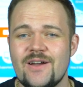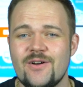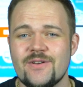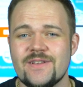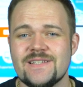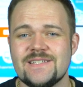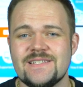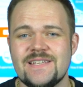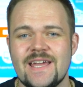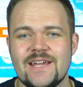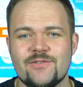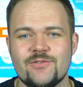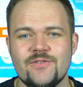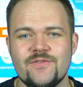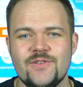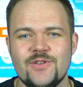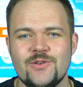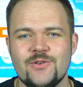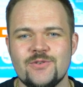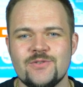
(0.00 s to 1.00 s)
honest tech
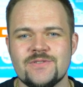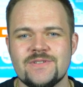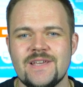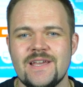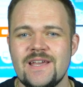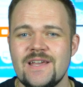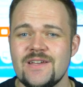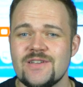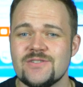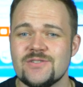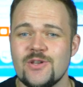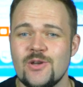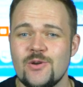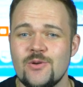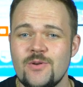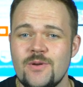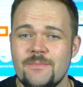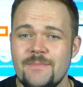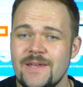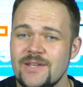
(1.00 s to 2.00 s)
reviews,
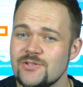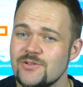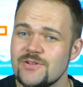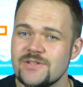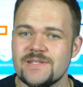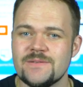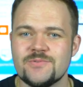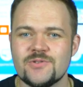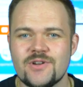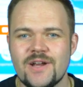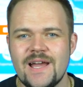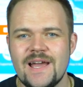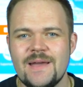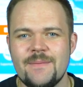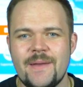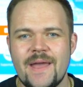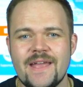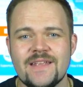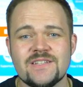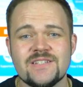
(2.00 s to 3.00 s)
so make sure to
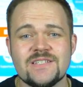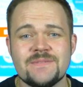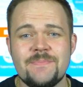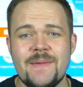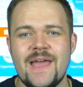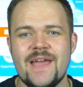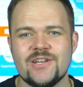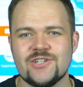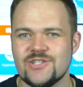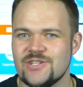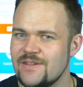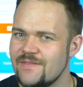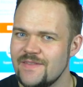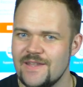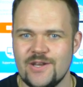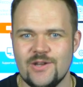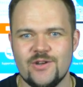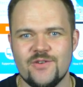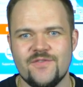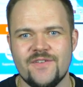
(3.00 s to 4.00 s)
subscribe and smash the
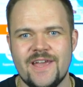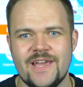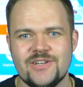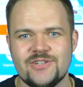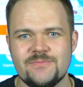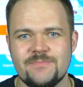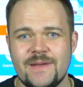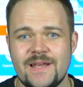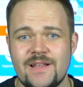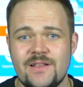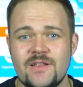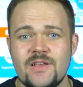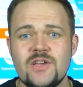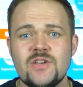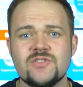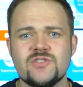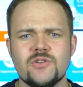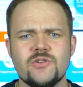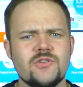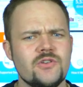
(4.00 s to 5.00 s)
notification bell
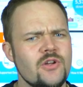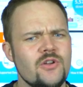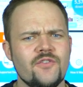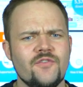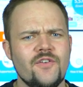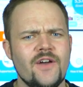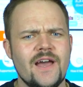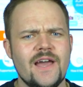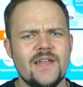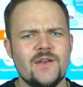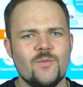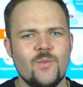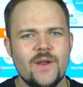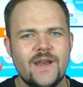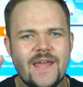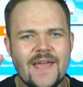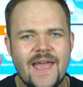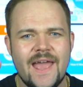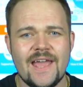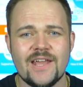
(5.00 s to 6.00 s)
so you're notified when
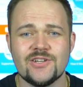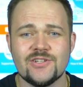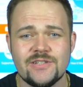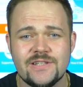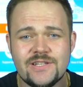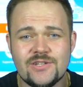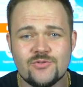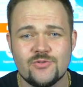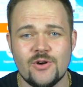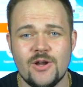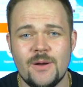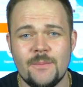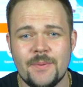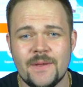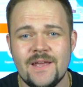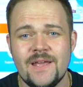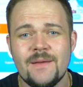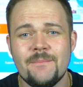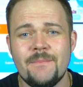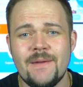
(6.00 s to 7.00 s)
I actually drop
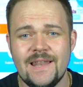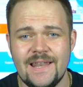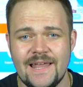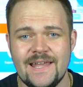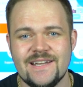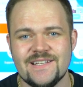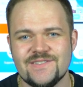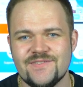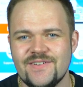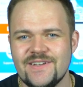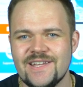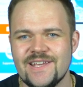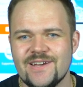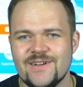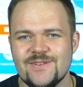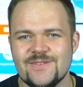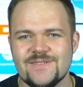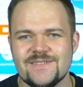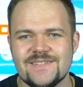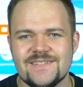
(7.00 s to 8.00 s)
my latest
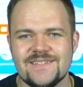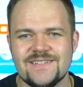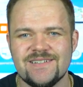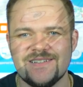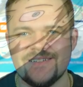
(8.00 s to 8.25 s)
videos.